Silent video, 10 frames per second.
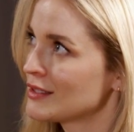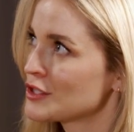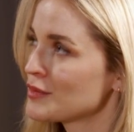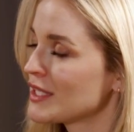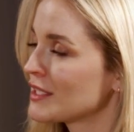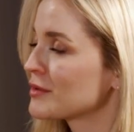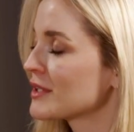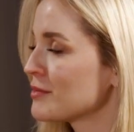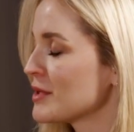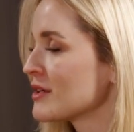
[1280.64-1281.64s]
To me, that would
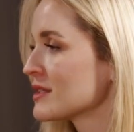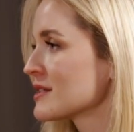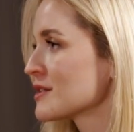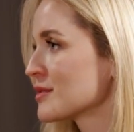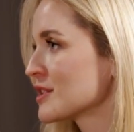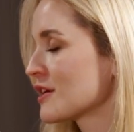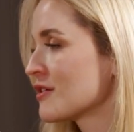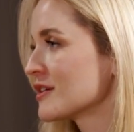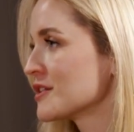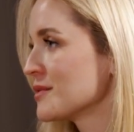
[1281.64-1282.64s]
give me answers which I
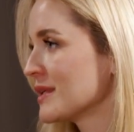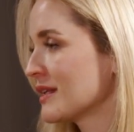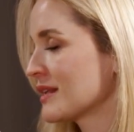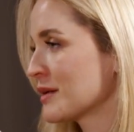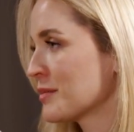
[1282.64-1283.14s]
can't do anything